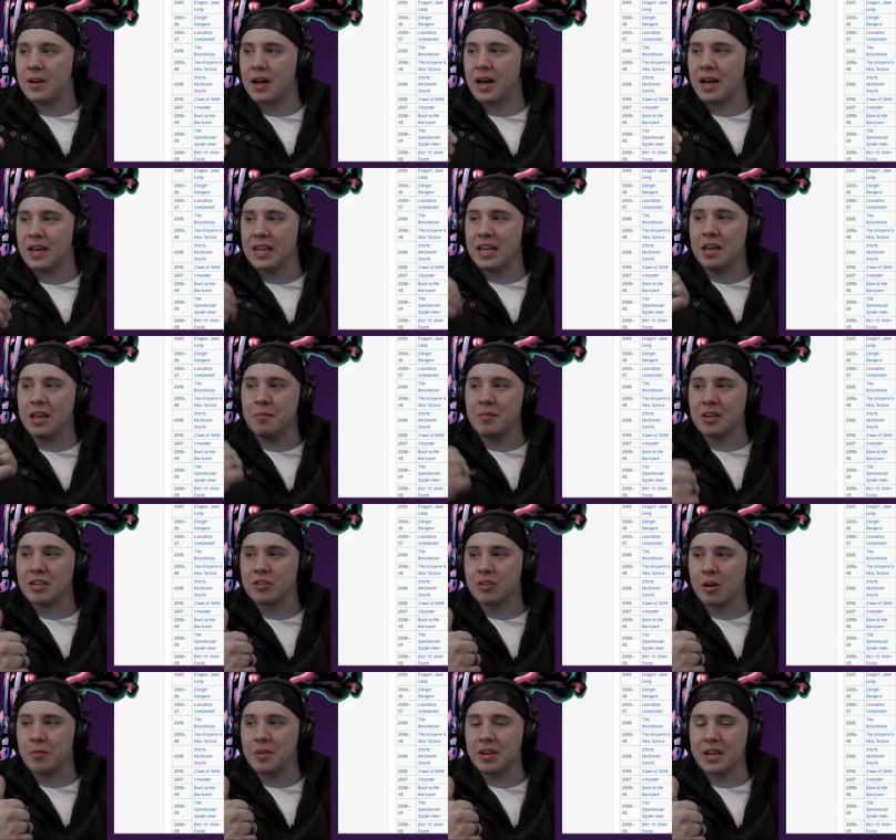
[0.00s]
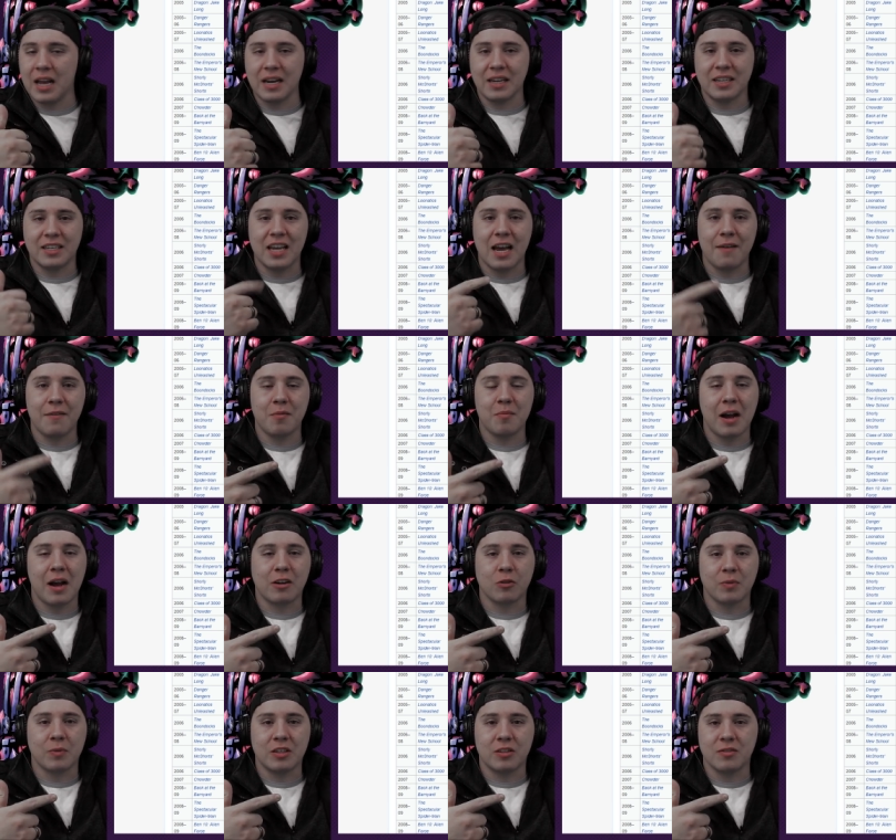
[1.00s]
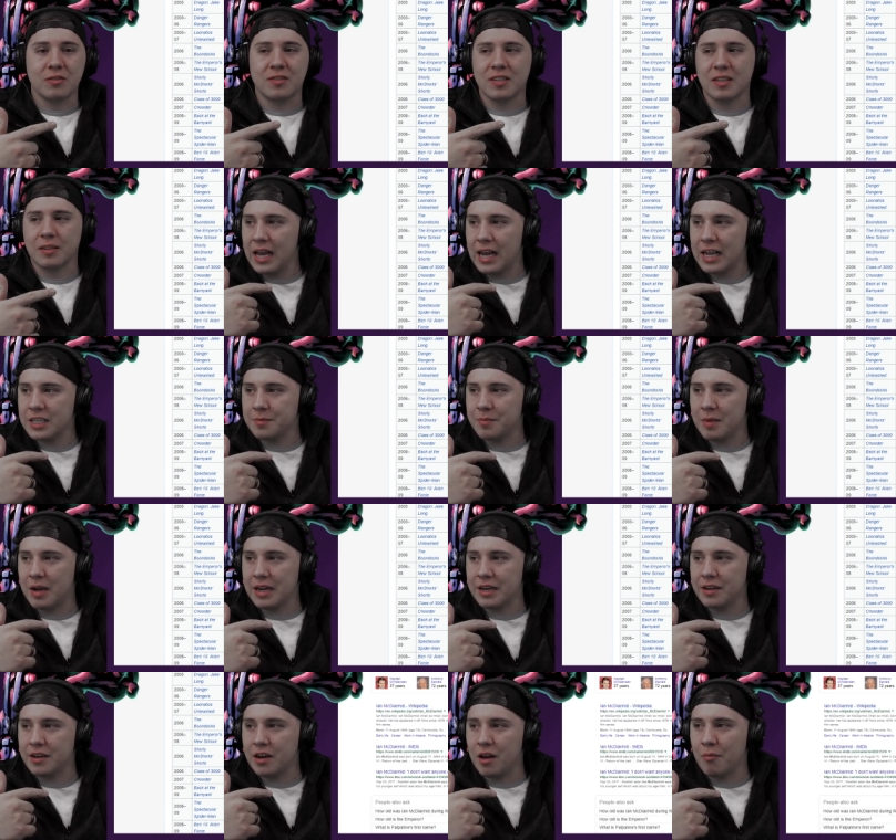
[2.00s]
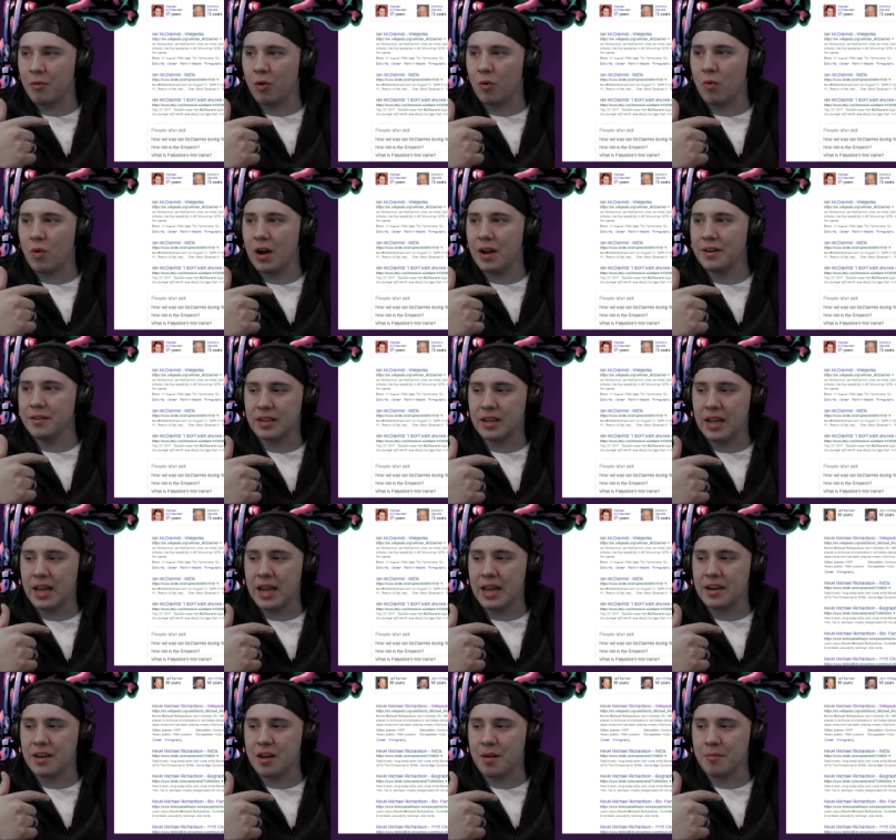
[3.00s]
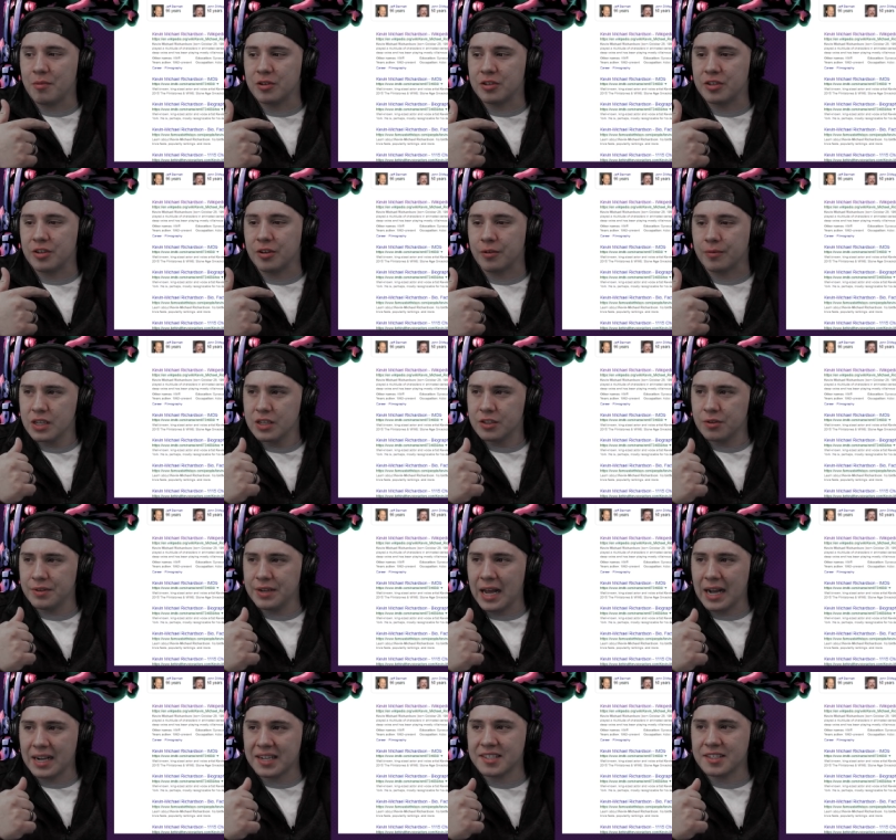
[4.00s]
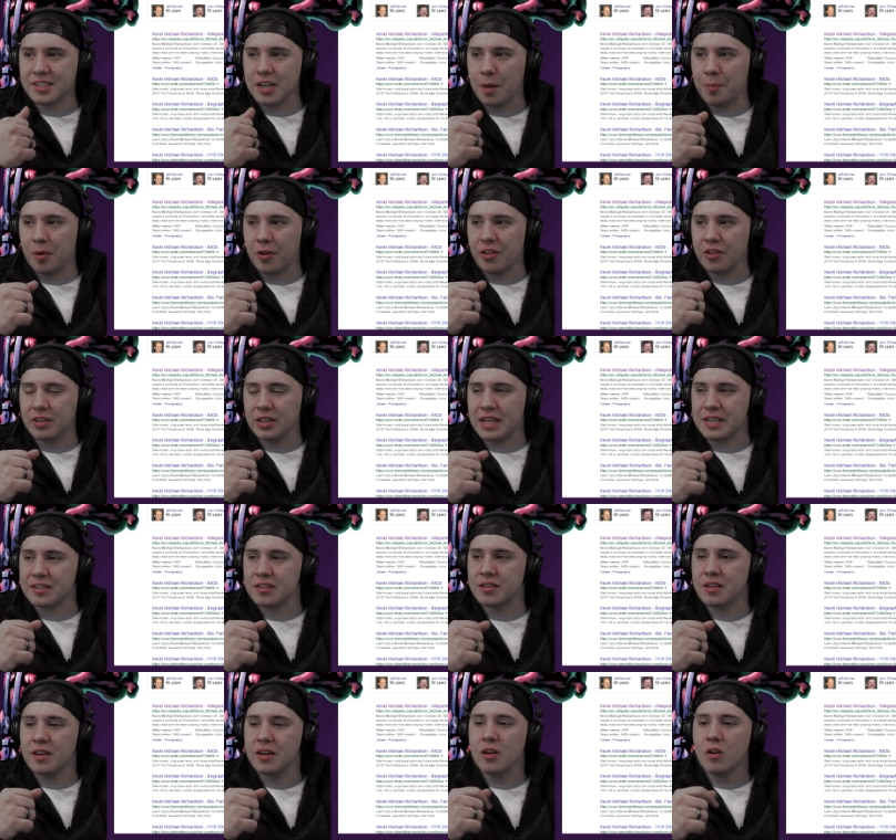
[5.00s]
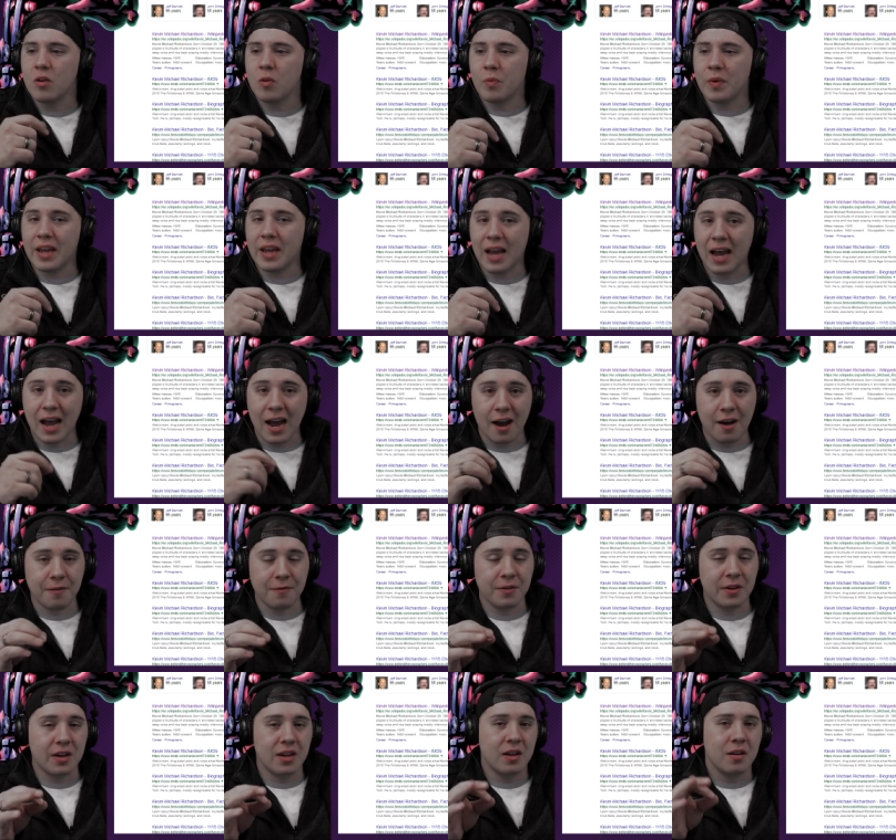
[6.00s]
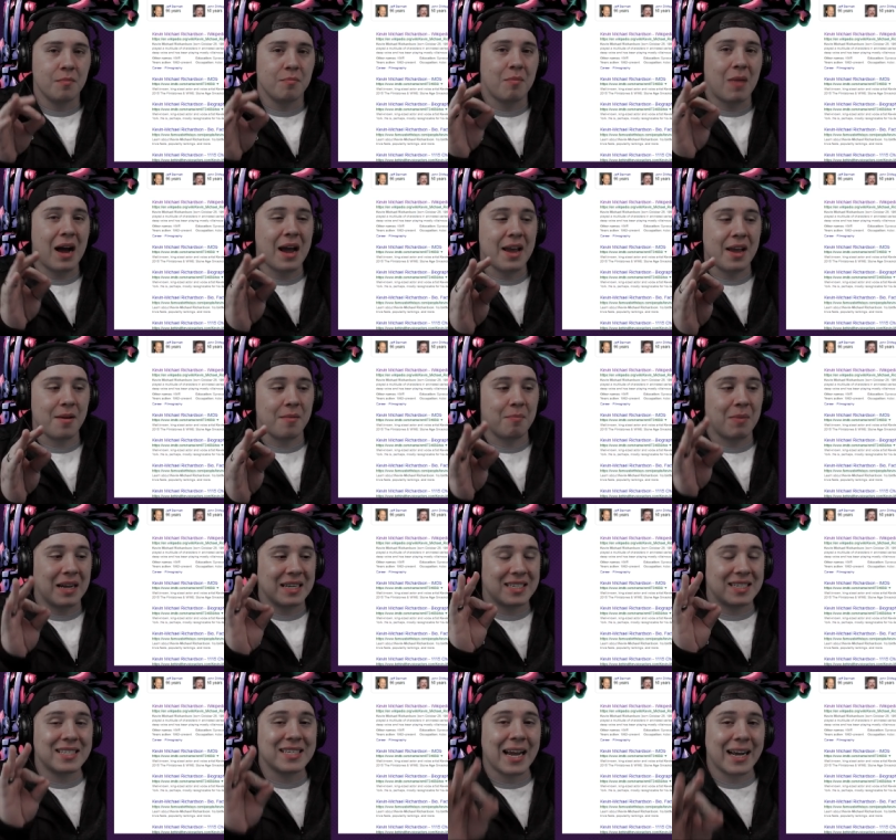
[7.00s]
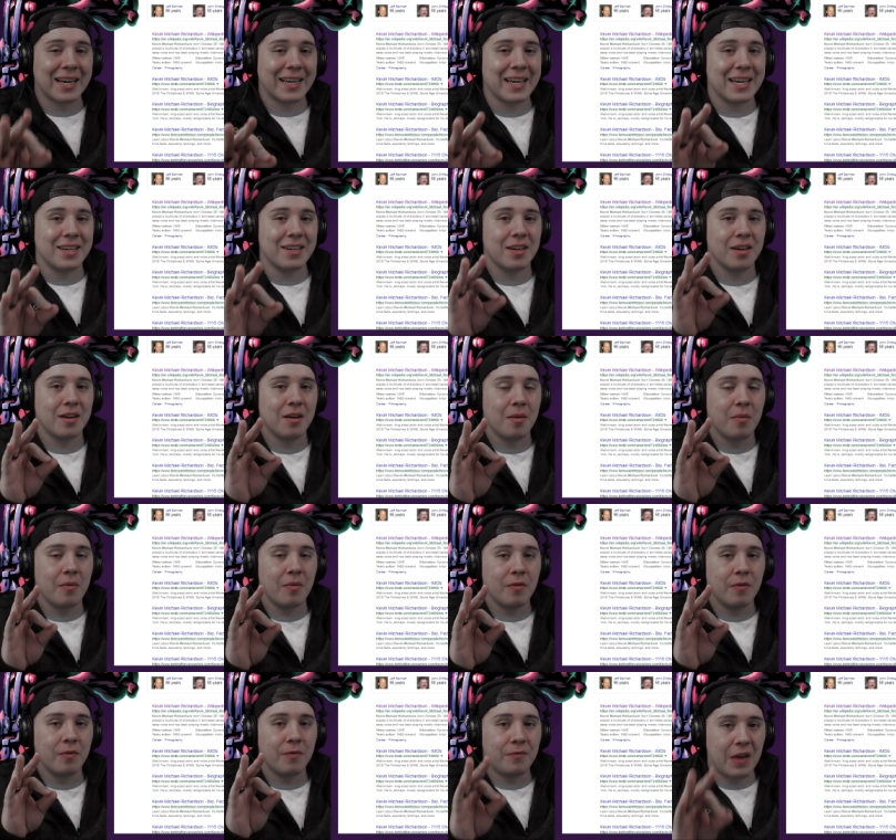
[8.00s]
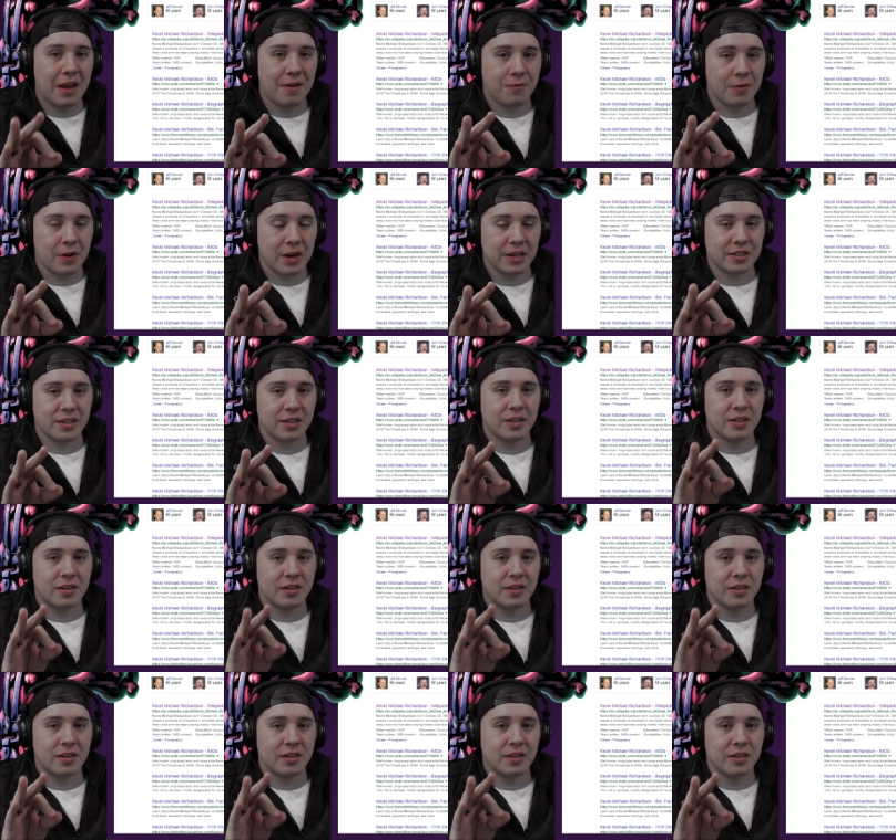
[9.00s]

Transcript: uh, Ian McDiarmid and Kevin Michael Richardson as my number one and number two. So next up on the list, we have my my second favorite